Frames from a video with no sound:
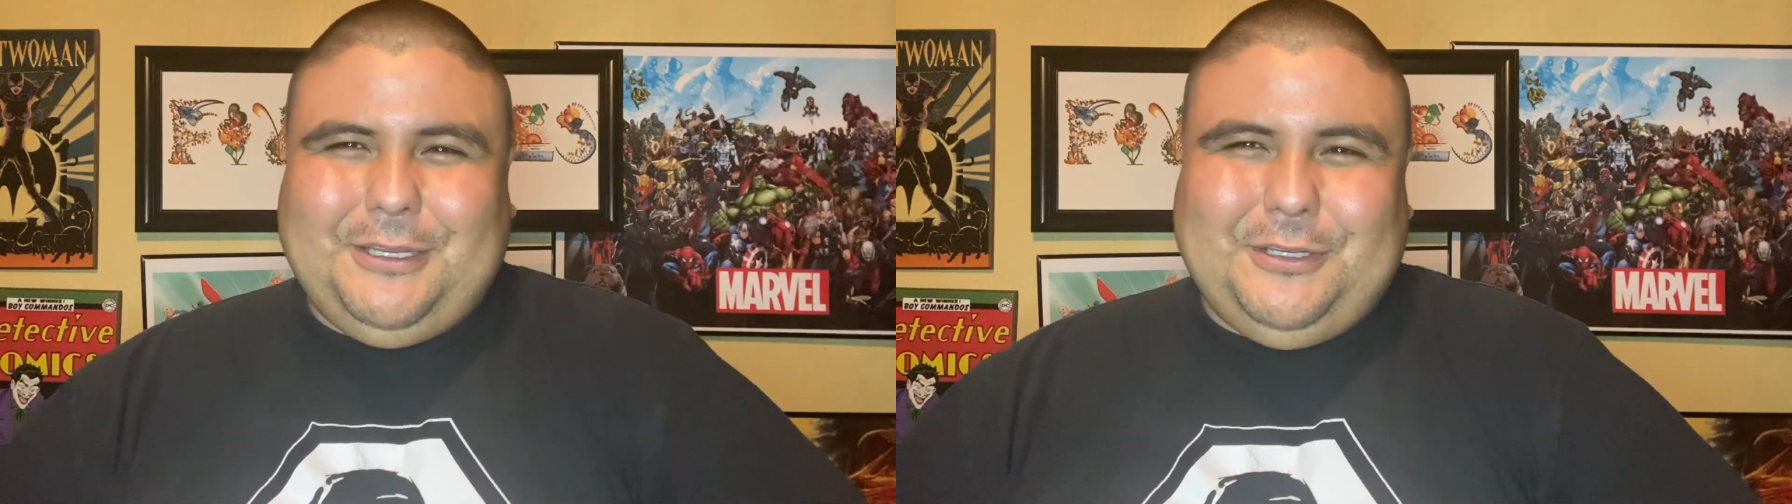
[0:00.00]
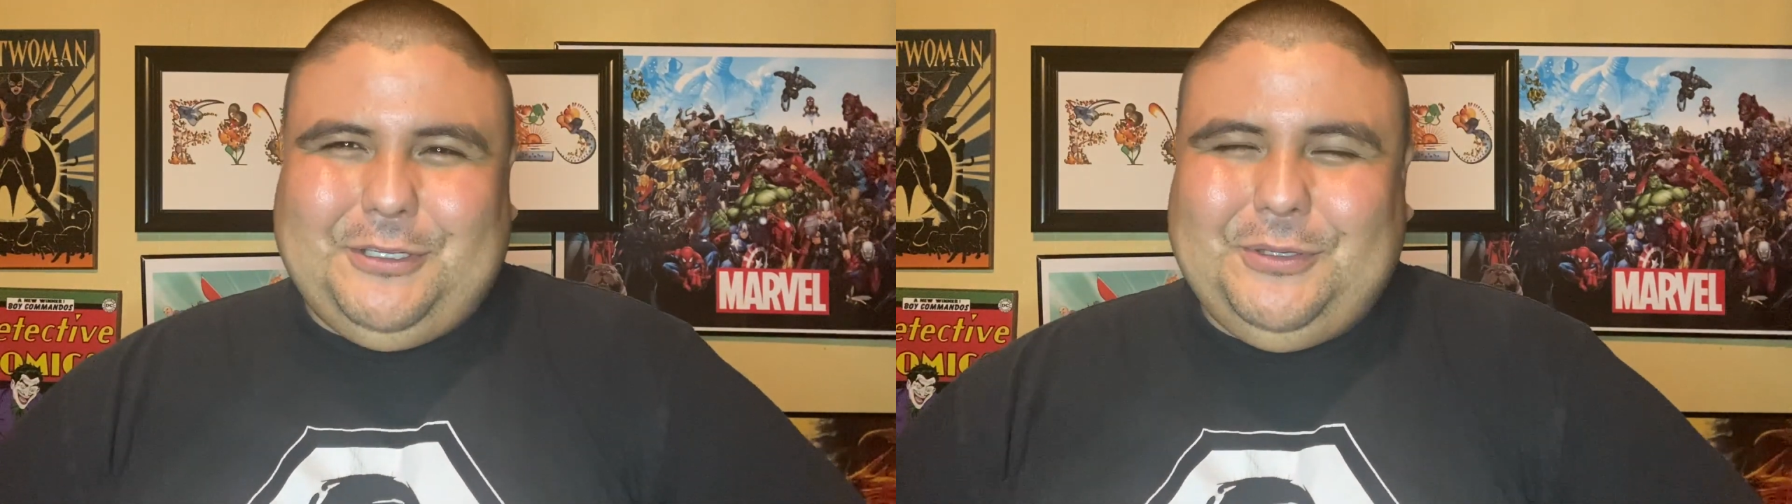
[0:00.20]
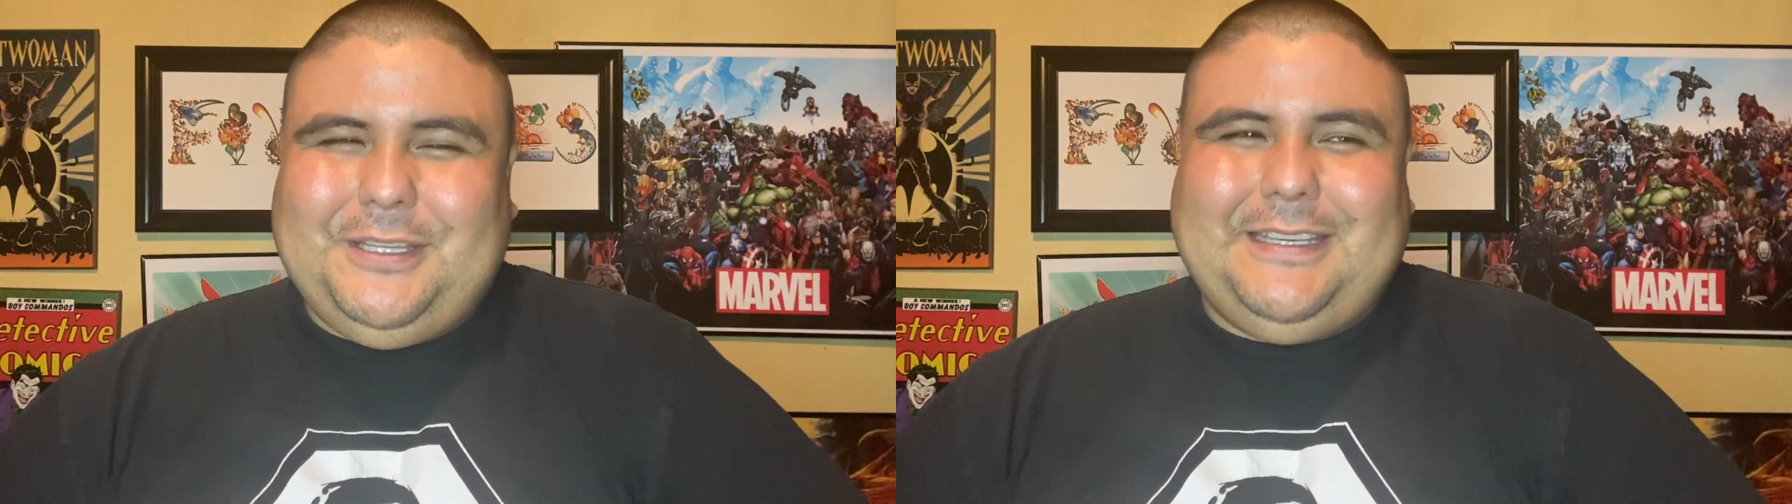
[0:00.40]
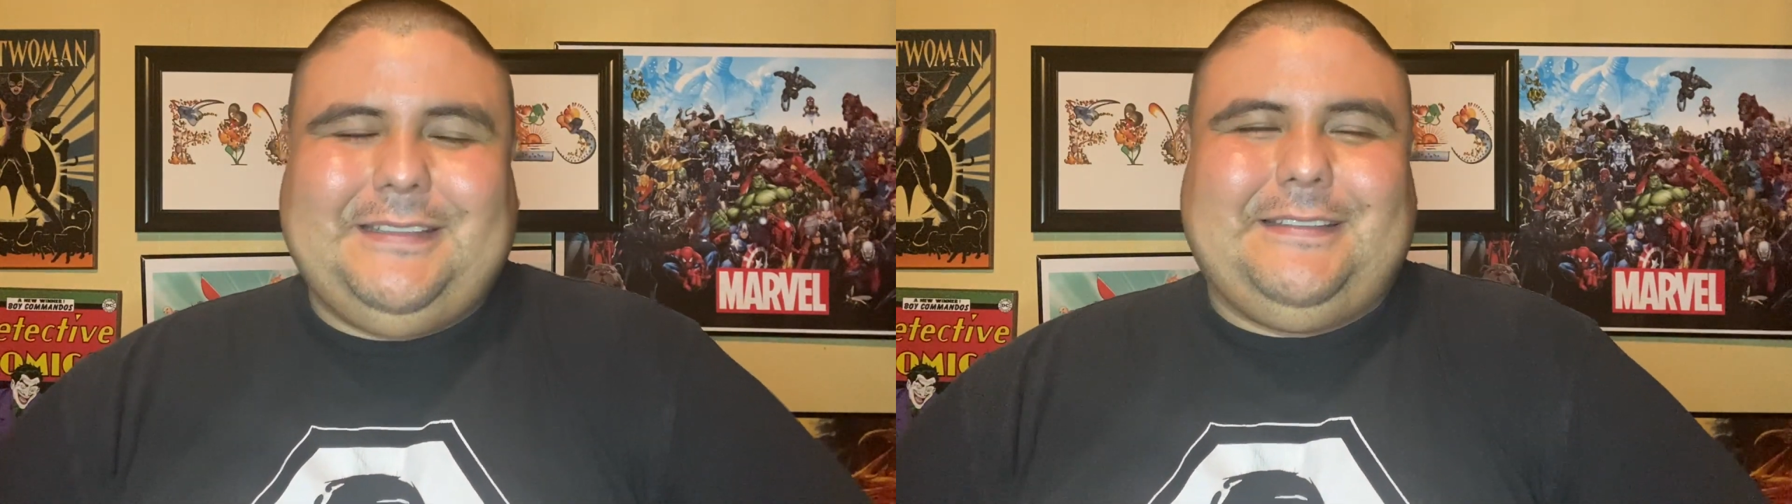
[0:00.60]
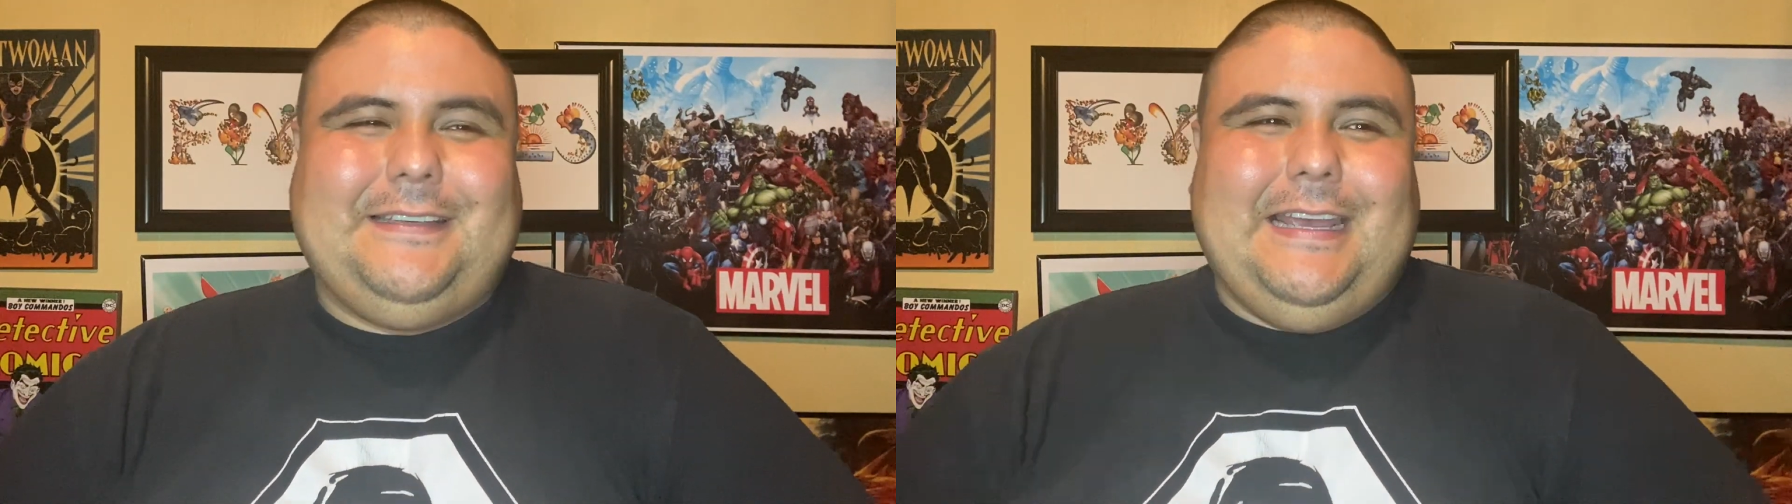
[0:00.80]
you do
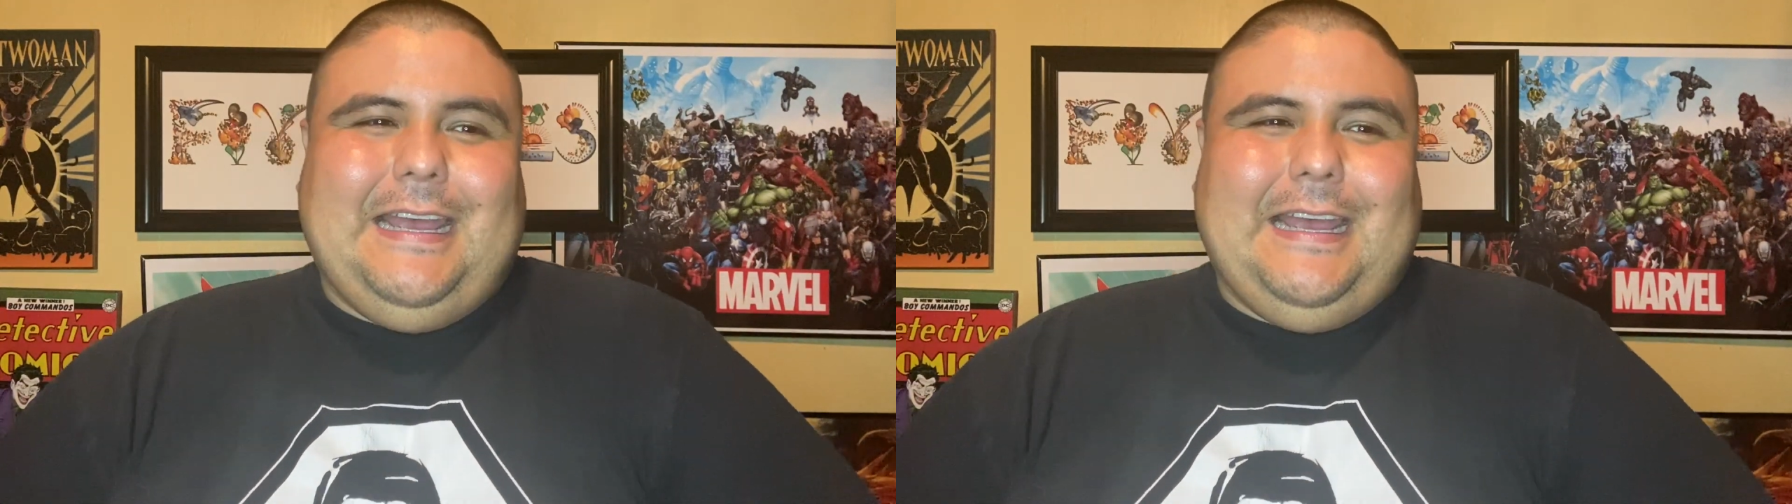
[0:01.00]
this,